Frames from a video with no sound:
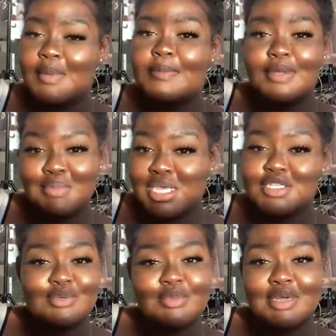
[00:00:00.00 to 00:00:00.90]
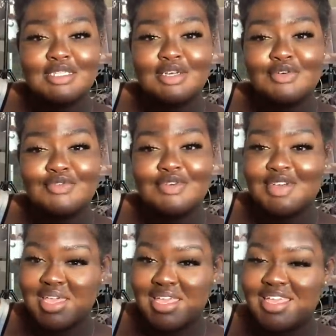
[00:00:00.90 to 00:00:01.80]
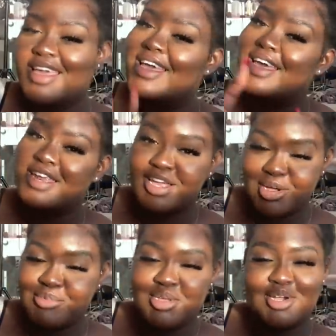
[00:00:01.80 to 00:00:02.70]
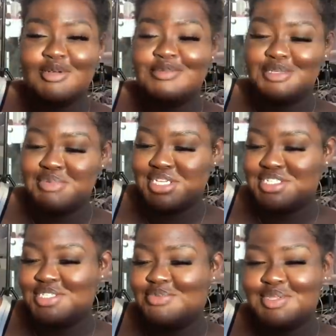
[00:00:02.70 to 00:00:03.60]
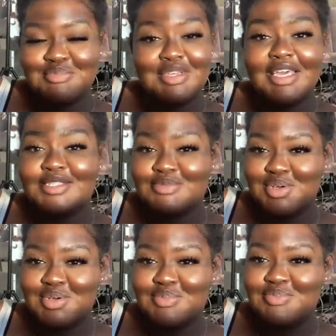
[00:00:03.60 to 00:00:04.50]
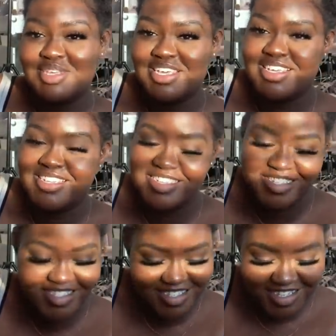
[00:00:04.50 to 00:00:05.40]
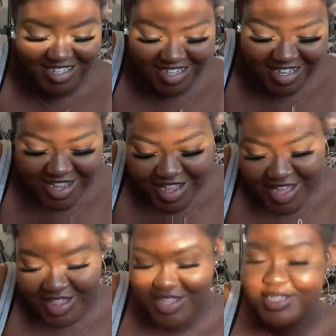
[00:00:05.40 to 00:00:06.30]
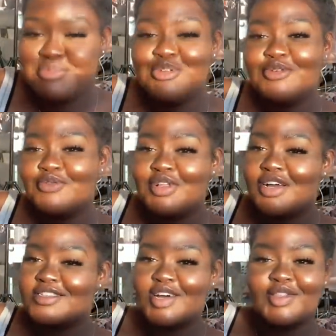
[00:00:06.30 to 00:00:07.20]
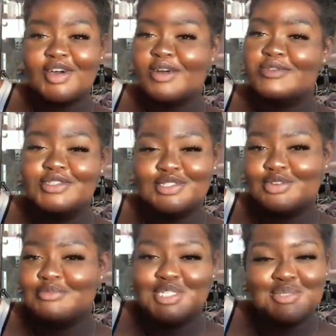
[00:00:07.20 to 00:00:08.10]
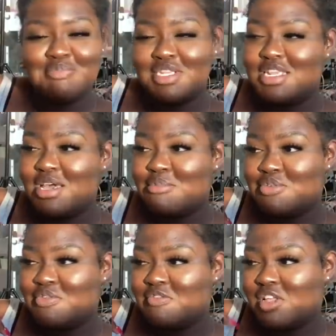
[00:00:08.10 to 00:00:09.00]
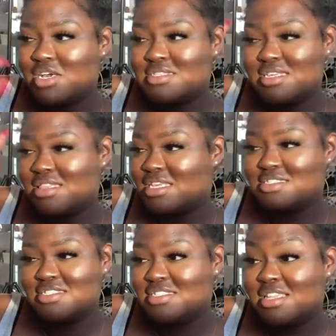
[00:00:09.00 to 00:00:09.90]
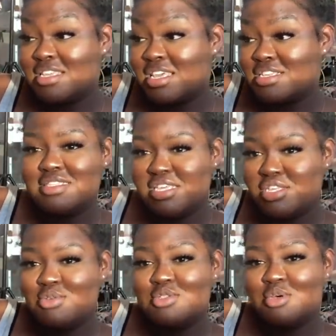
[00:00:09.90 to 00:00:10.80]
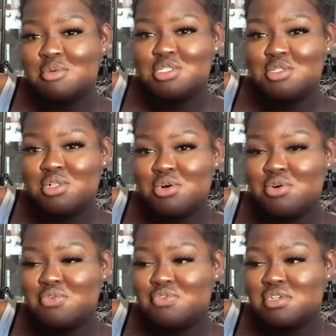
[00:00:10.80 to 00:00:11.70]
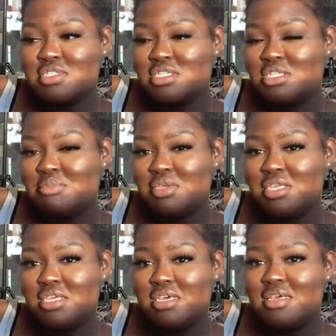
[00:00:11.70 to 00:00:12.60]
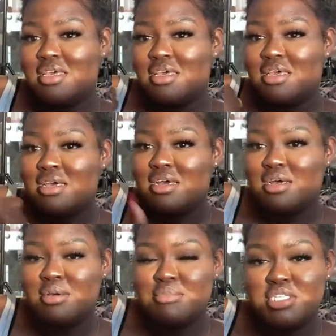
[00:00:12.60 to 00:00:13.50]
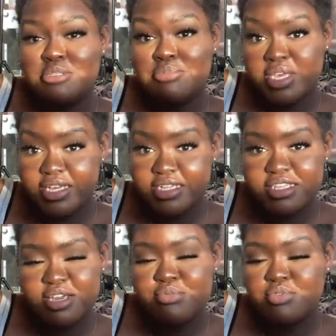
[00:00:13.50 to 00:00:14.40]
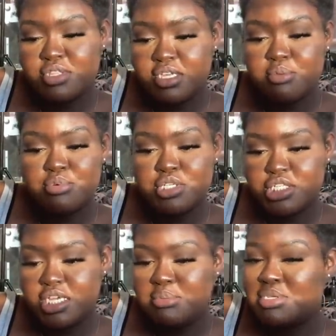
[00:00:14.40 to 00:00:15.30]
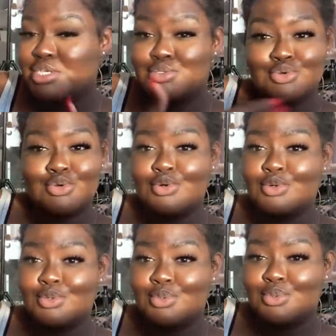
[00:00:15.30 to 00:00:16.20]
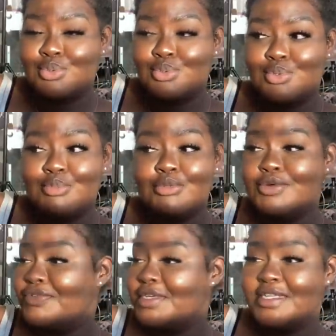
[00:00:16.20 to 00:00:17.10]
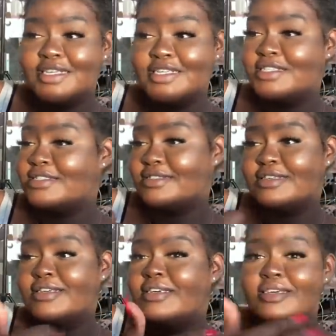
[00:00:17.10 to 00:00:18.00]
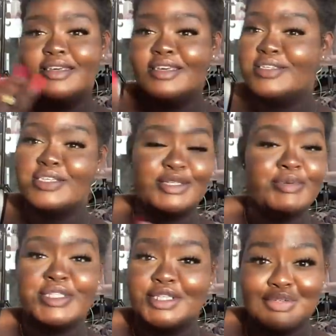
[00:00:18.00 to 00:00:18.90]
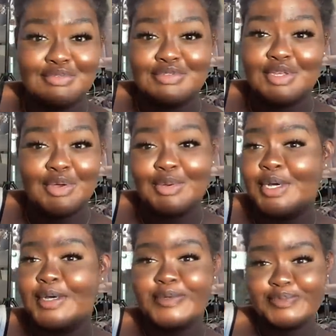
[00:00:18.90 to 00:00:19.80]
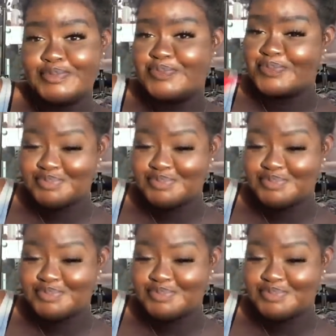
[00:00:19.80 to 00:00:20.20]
be patient with myself, okay? And I hope you are being patient with me as well because these moving vlogs, I thought I was just gonna be spitting out moving vlogs and that's just not the case. Thank you so much, Lull for sending me um, these beds. I really appreciate it because girl, moving is is expensive. So um